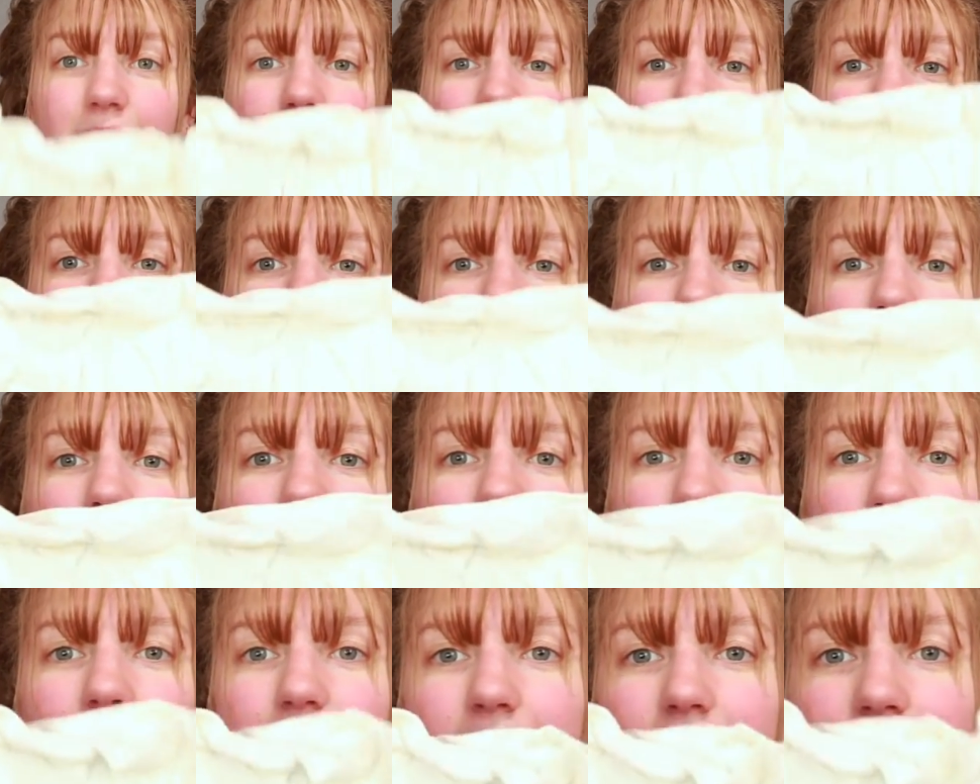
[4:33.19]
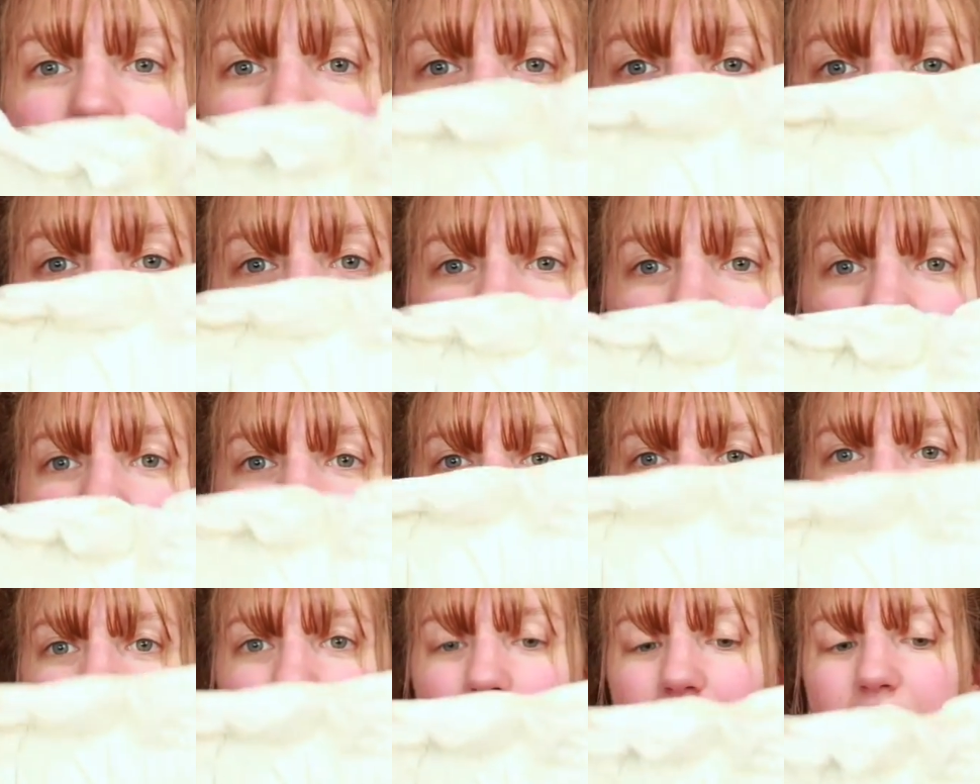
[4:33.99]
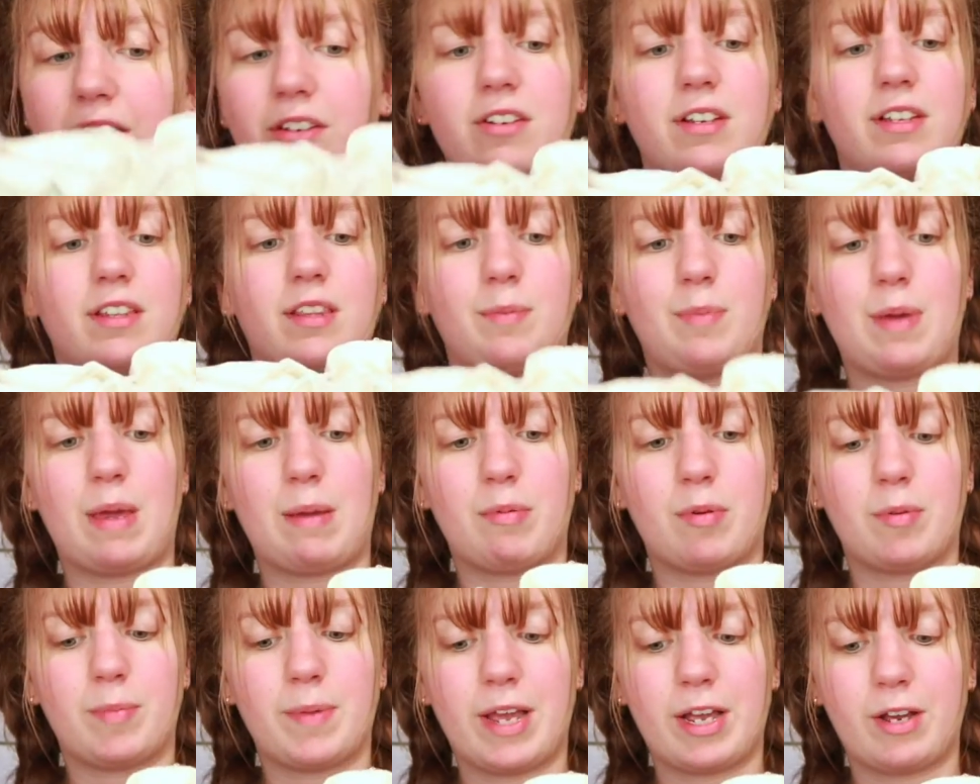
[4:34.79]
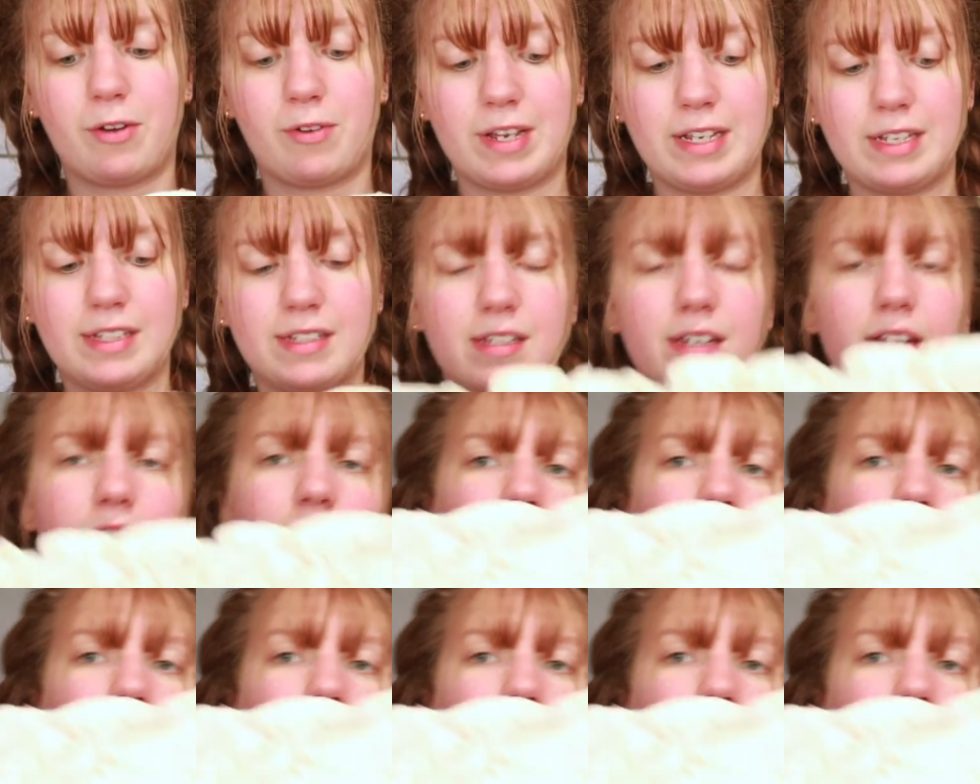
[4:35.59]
They have this stretchy waistband, like the paper bag waist.